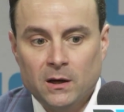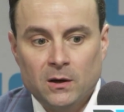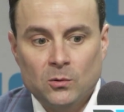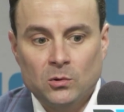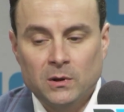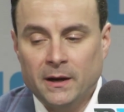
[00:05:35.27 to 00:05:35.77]

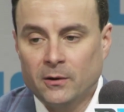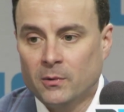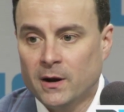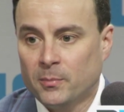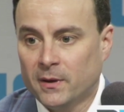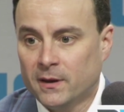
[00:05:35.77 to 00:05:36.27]
we'll let it
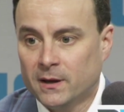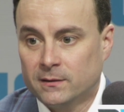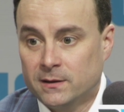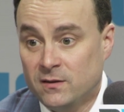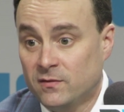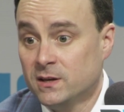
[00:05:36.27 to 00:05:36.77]
rip. I think
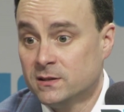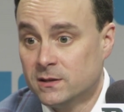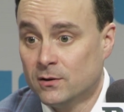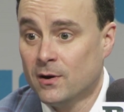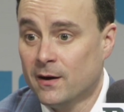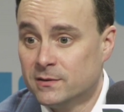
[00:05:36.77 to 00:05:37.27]
TV's
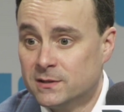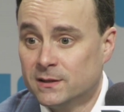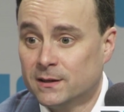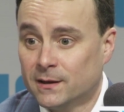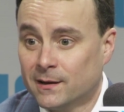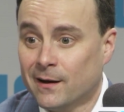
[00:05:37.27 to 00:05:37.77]
still obviously
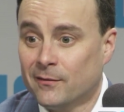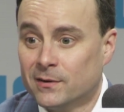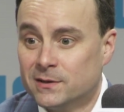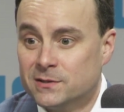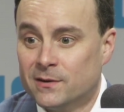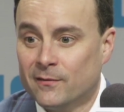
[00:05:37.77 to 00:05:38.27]
going to cover
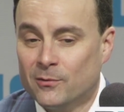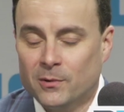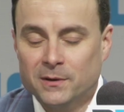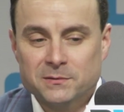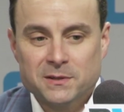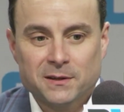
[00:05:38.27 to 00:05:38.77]
it, so
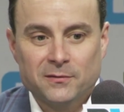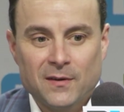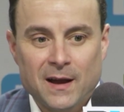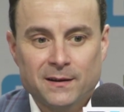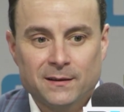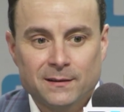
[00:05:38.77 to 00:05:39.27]
everyone's going to
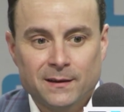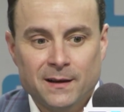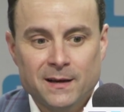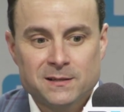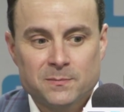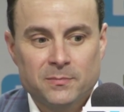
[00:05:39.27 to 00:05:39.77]
find a
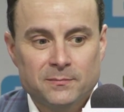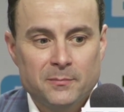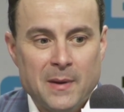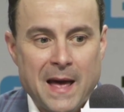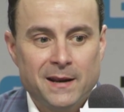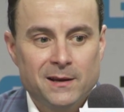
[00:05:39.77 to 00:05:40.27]
nice
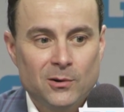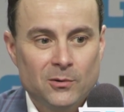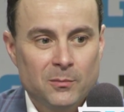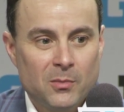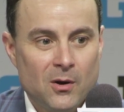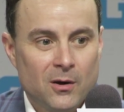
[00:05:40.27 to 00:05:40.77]
patio or
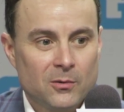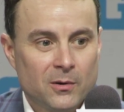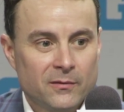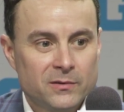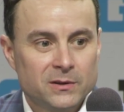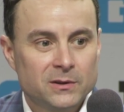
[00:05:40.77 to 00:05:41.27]
bar or
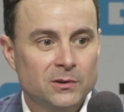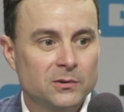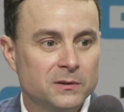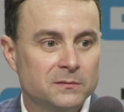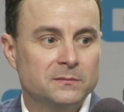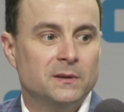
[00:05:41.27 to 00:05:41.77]
wherever you do,
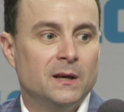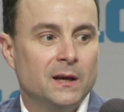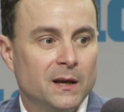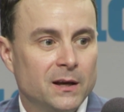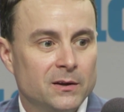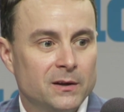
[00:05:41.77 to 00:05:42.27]
and
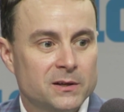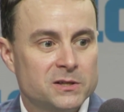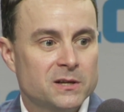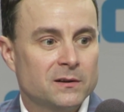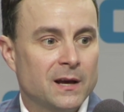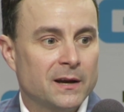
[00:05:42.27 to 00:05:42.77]
you're going to
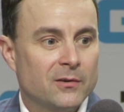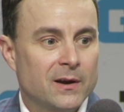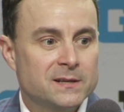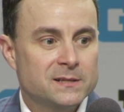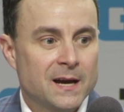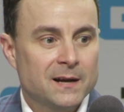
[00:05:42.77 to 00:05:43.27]
cheer like
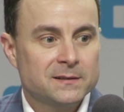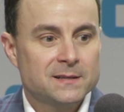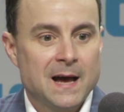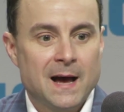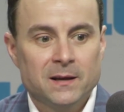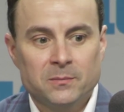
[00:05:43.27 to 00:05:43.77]
crazy
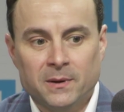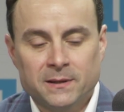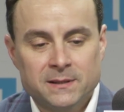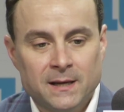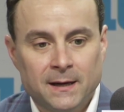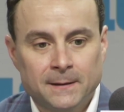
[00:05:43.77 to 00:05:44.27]
outside. But
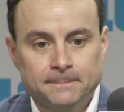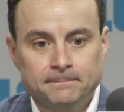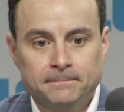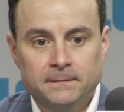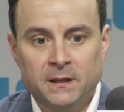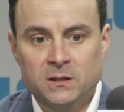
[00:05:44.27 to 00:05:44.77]

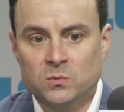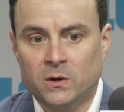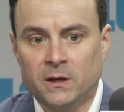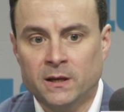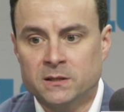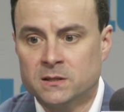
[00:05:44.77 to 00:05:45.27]
it is what
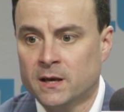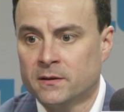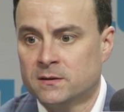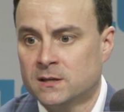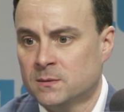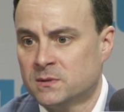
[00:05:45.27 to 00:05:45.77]
it is. The other
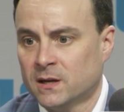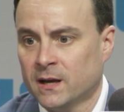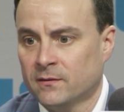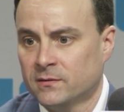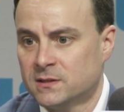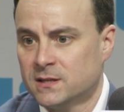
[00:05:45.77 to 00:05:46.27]
team's going to
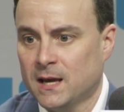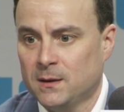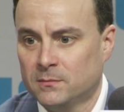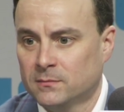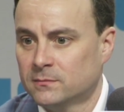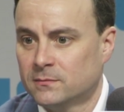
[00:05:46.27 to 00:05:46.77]
have the
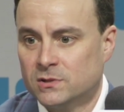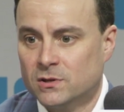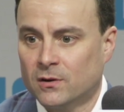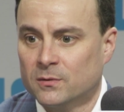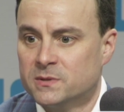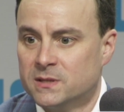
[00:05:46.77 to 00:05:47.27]
same
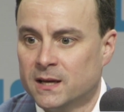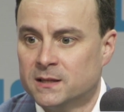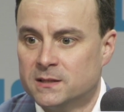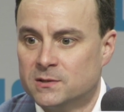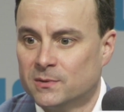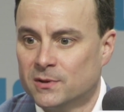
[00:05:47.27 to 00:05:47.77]

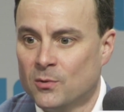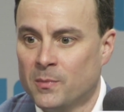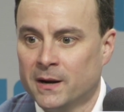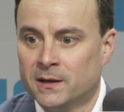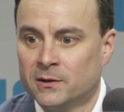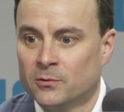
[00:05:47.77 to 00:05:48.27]
circumstances with
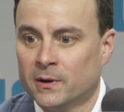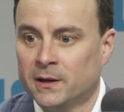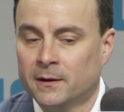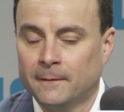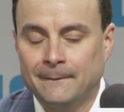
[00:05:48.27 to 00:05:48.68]
nobody in the arena.